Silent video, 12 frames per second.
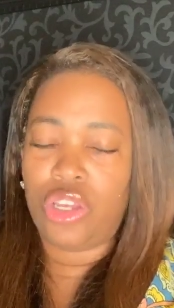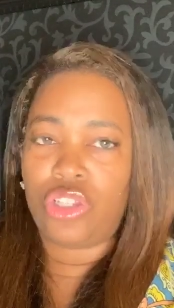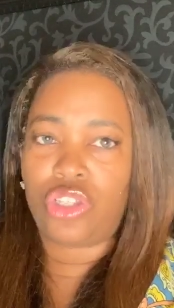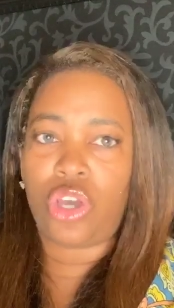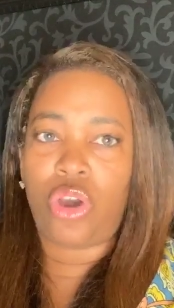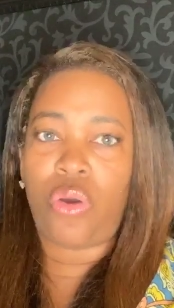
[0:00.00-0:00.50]

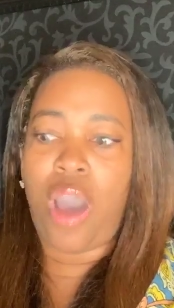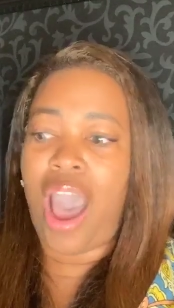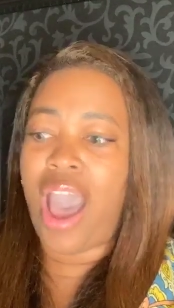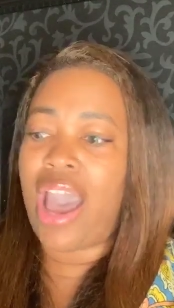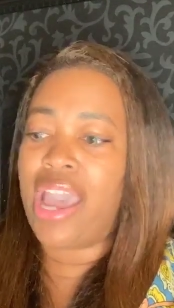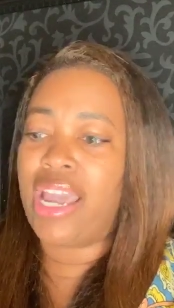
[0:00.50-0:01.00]
So
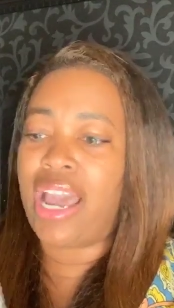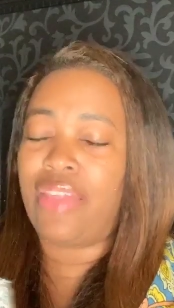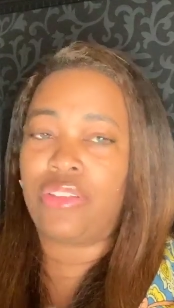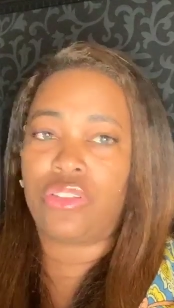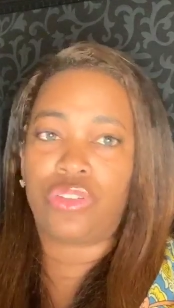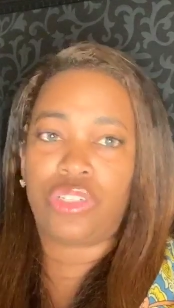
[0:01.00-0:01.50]
I got
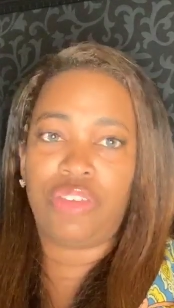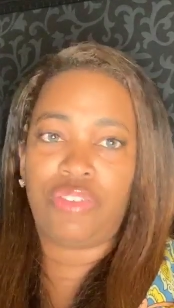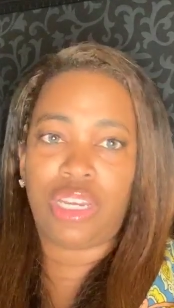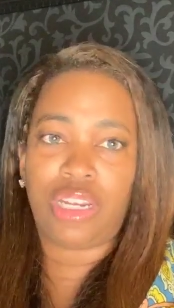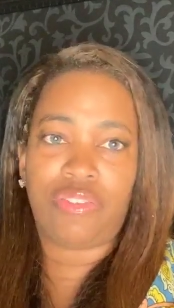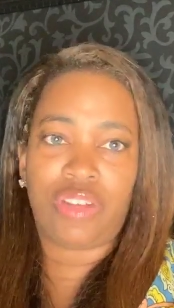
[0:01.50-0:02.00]
the
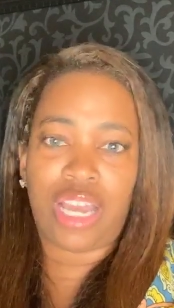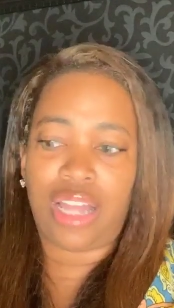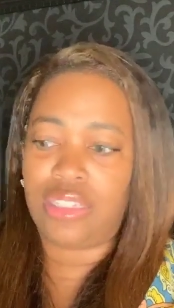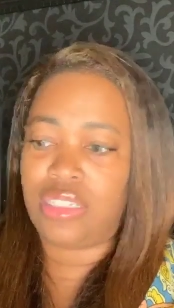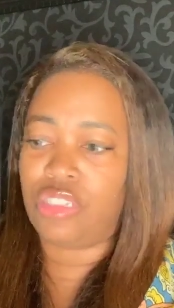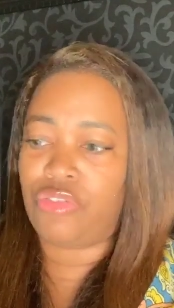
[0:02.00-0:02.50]
certificate of
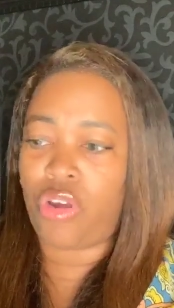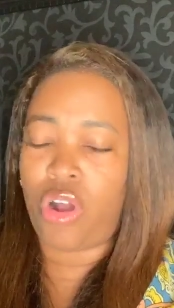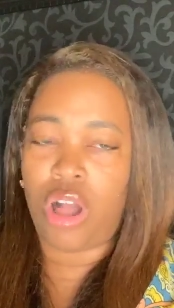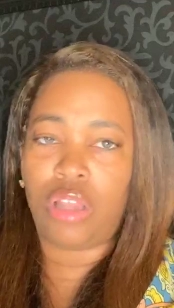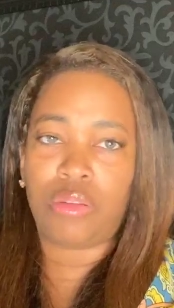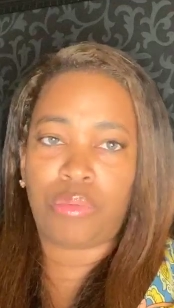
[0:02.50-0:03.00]
analysis for
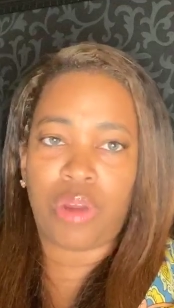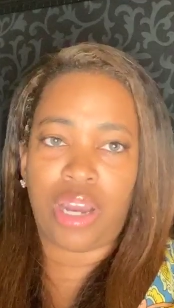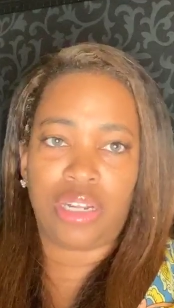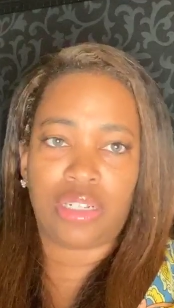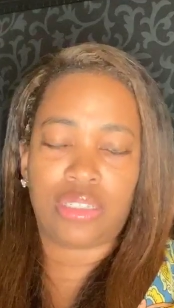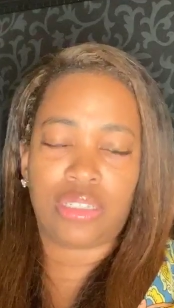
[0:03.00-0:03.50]
all of the
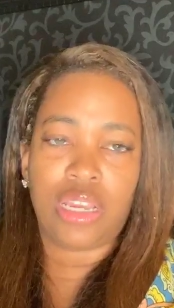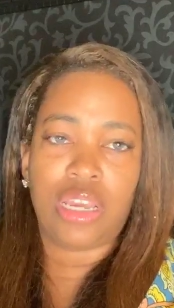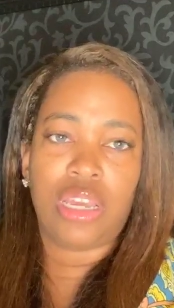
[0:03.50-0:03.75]
products